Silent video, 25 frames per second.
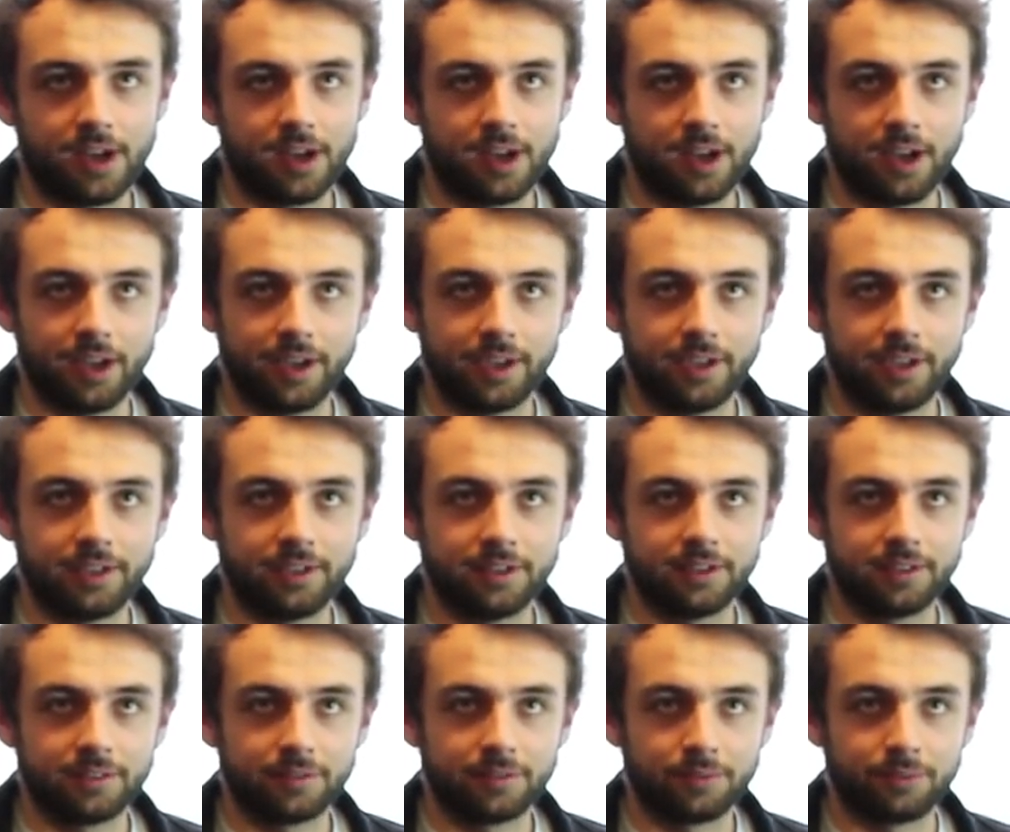
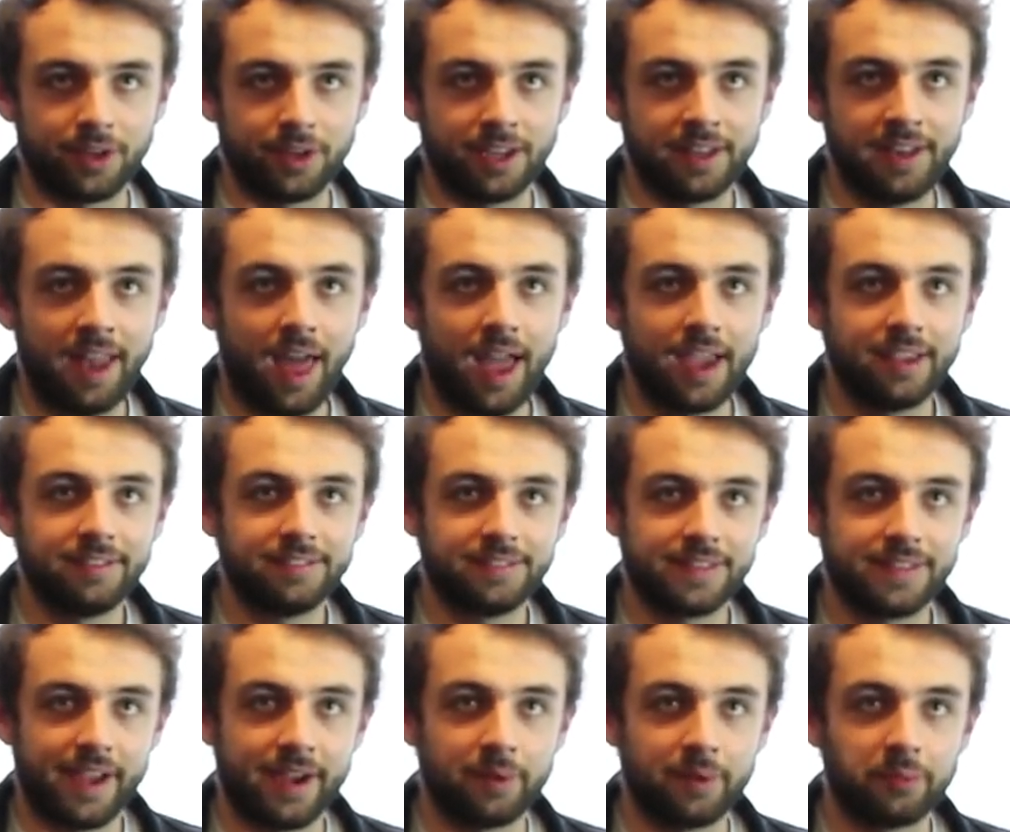I
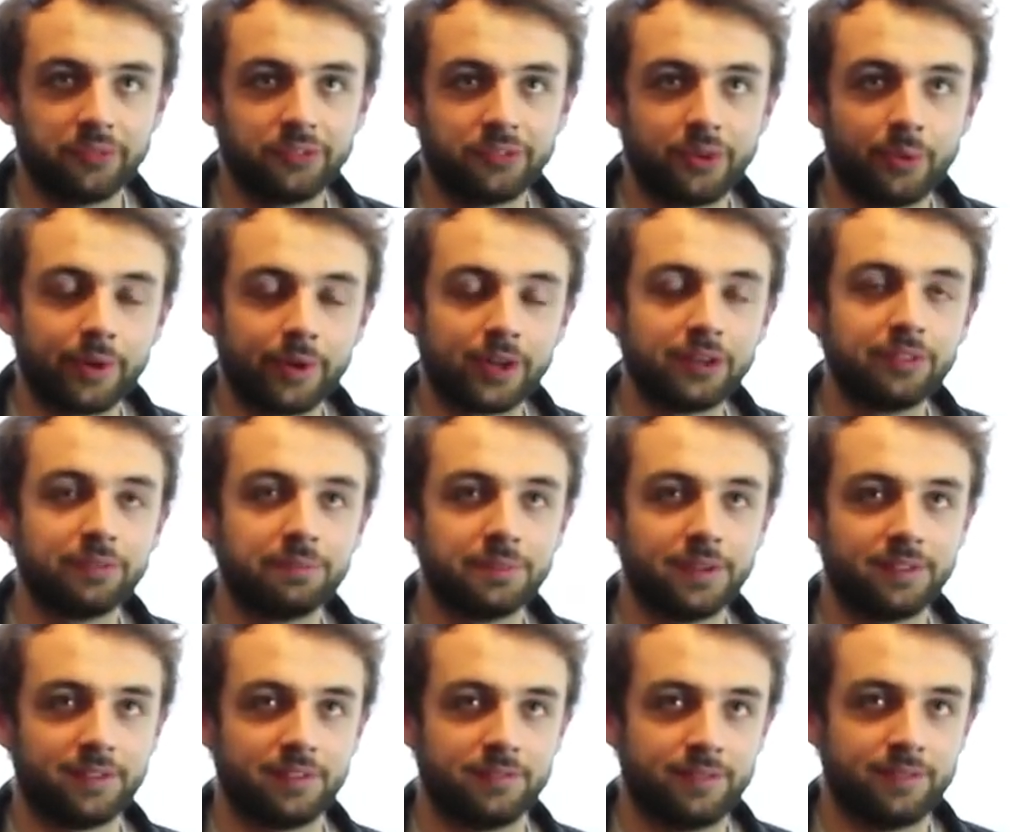realised that I was going
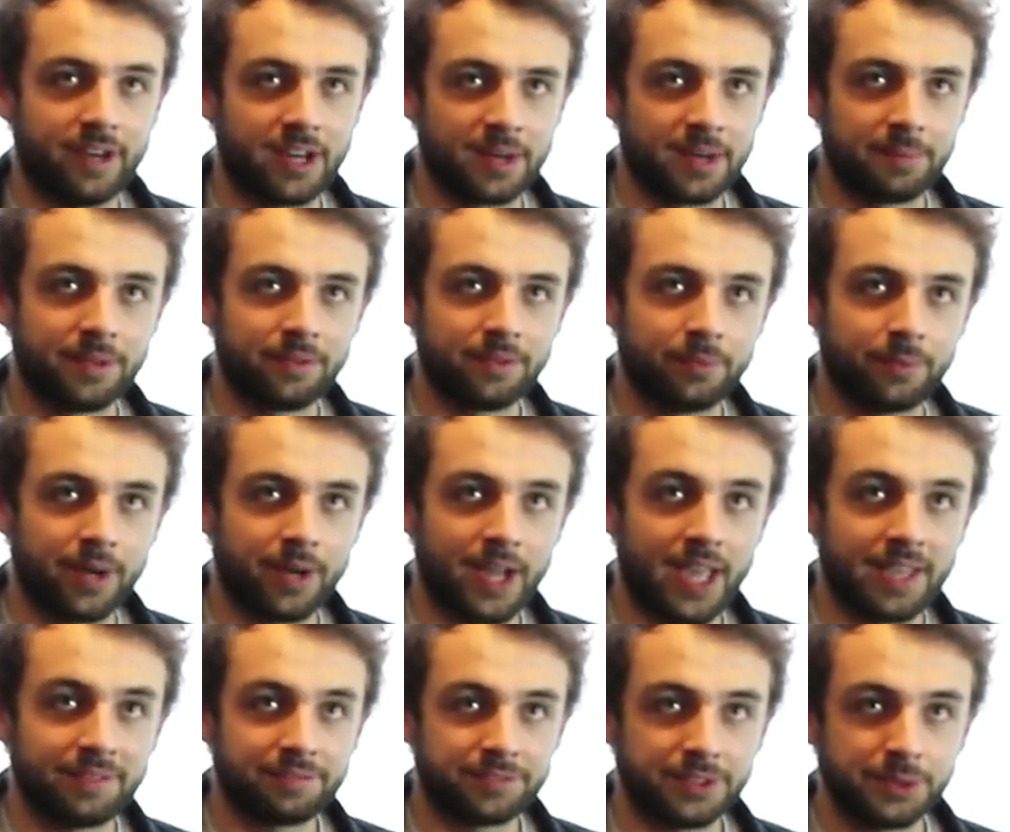from this environment where
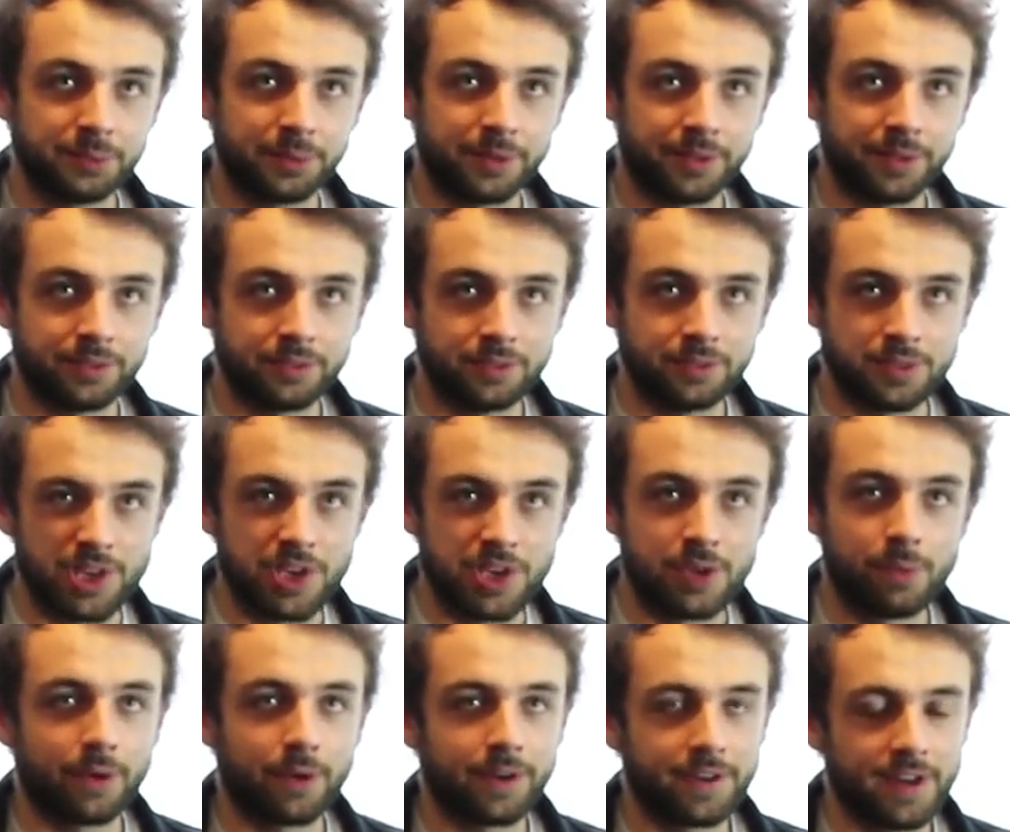everyone
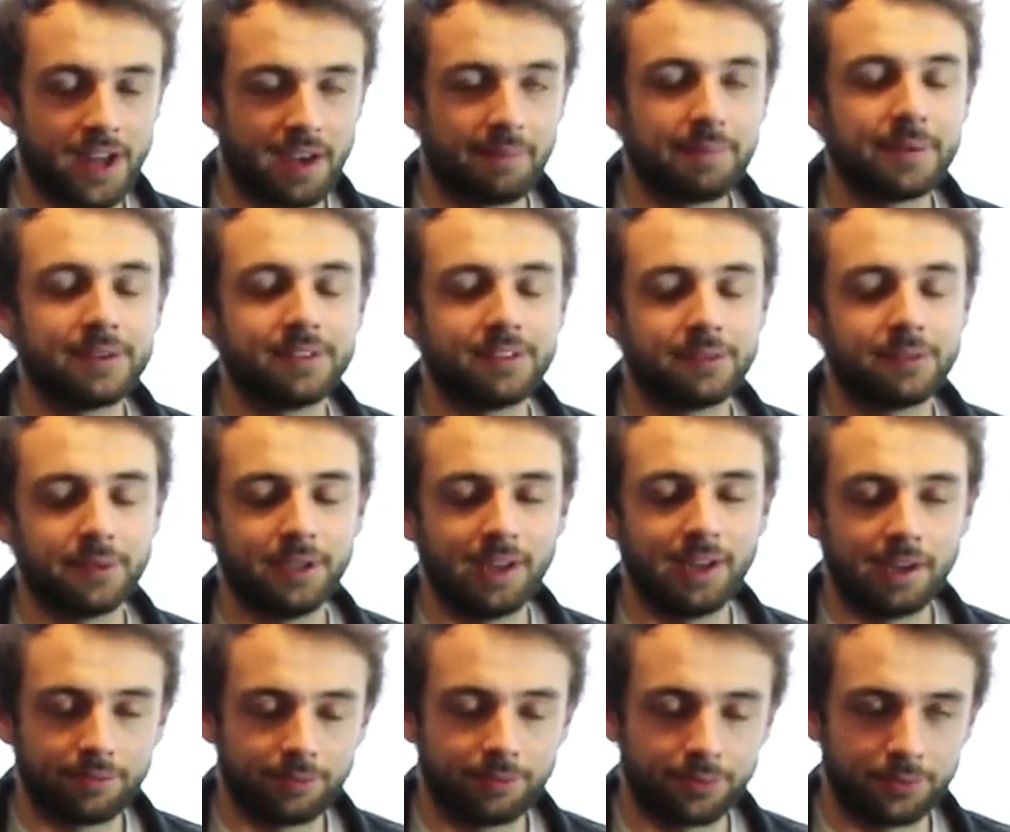knew what had happened to
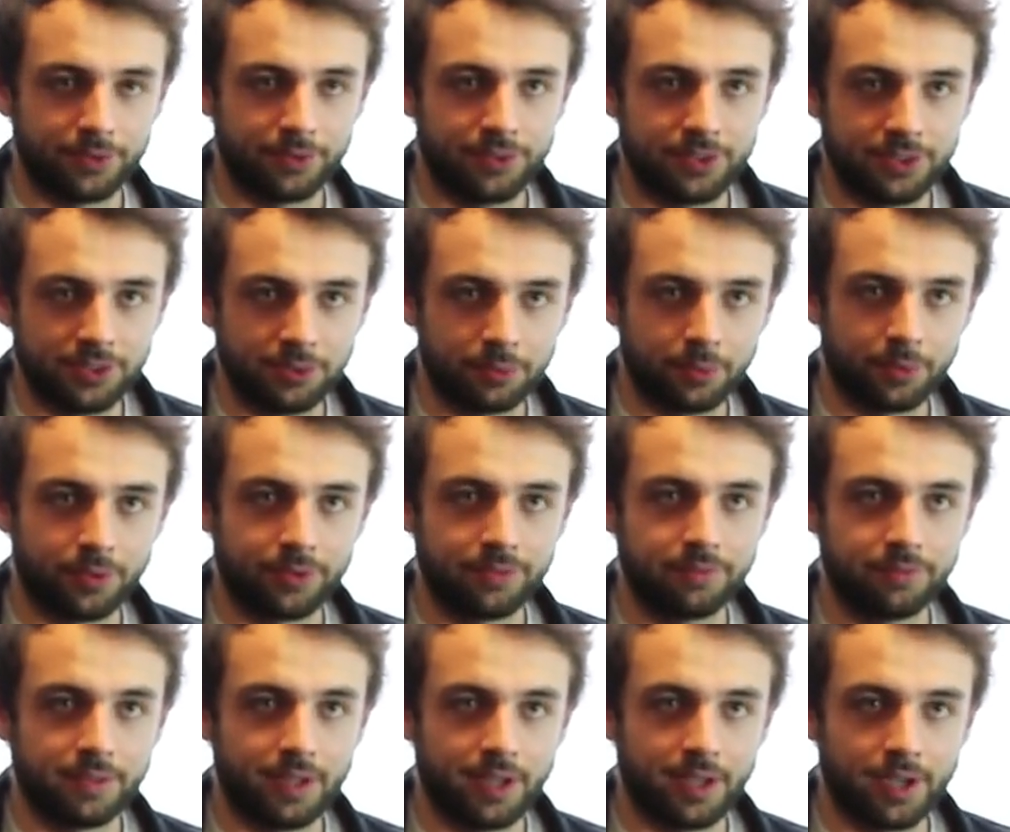me and everyone knew what
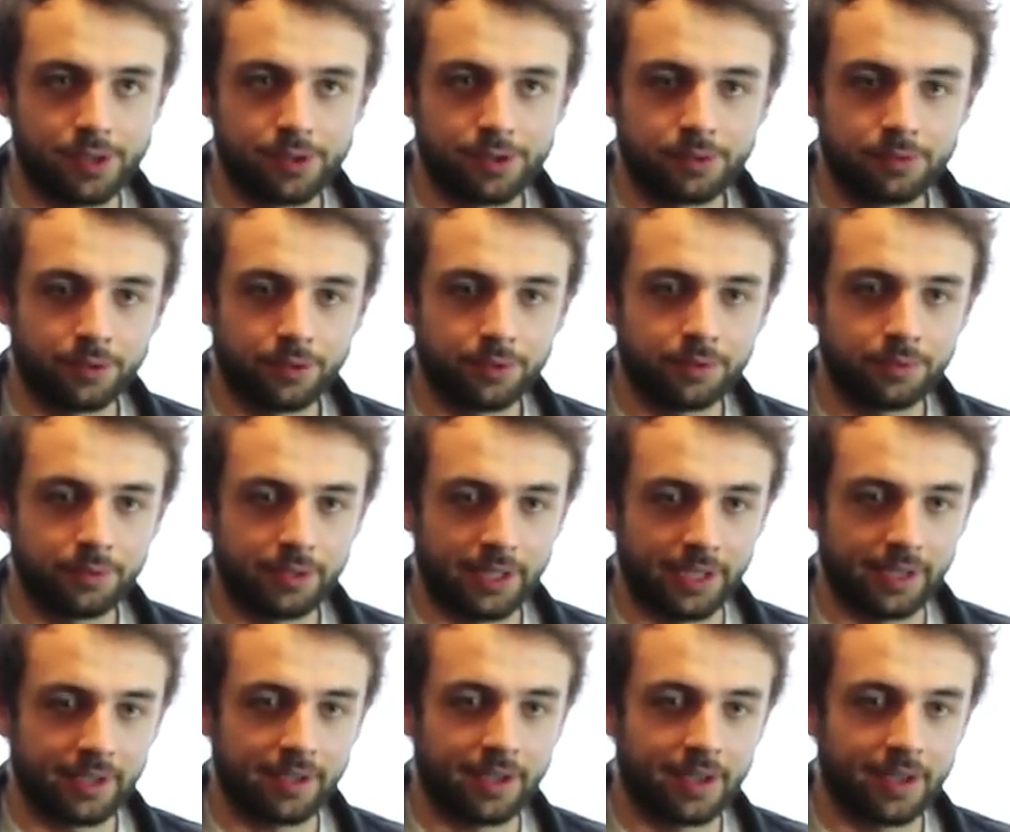
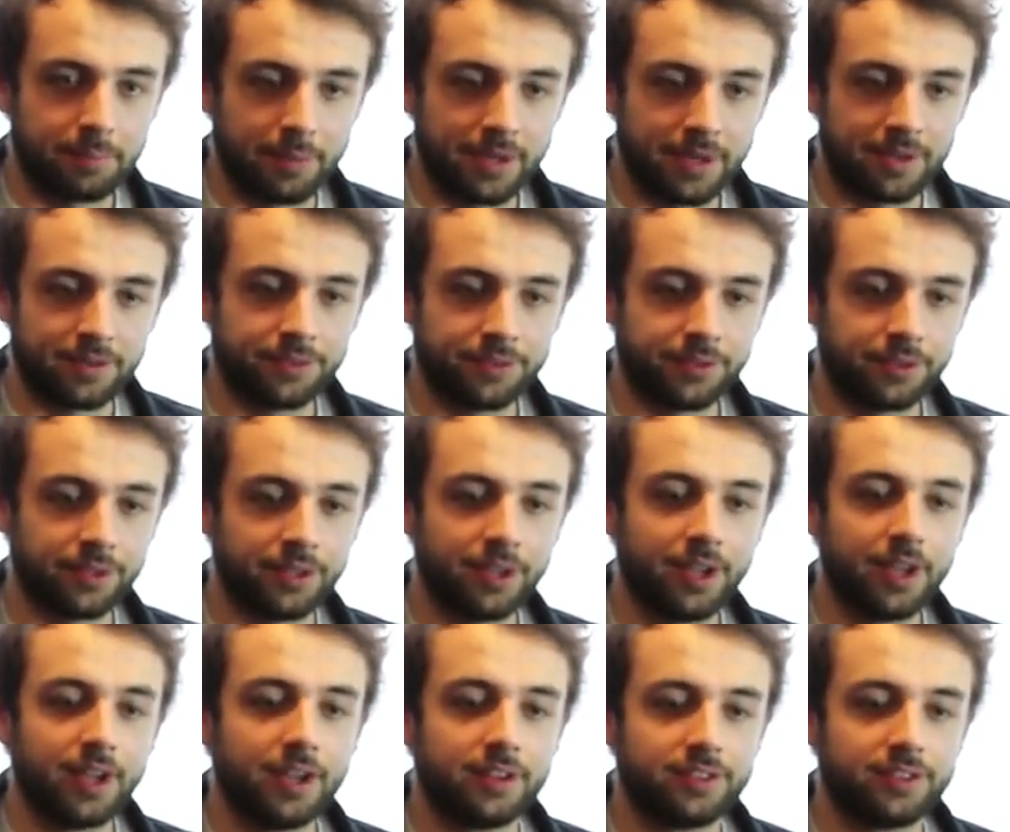I'd been through,